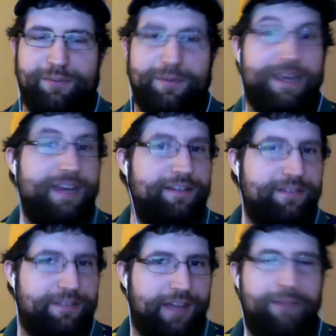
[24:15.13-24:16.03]
Well, we can't
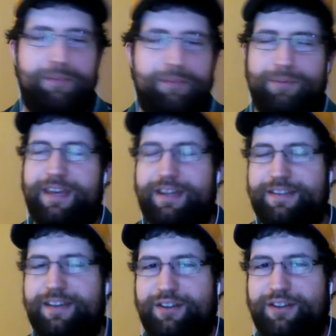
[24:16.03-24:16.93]
tell you that, but we can
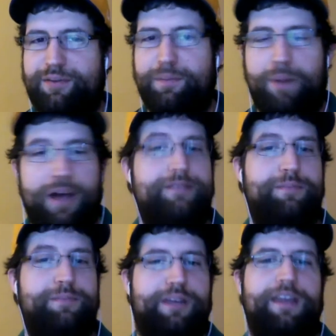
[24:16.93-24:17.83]
tell you
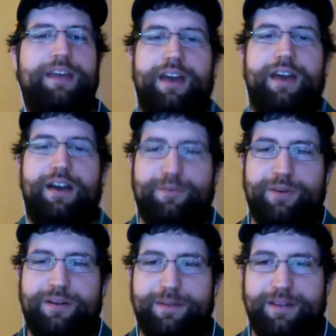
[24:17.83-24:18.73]
possibly how to
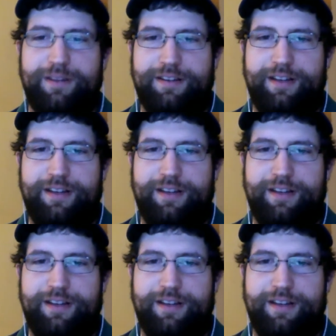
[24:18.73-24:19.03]
win $1 million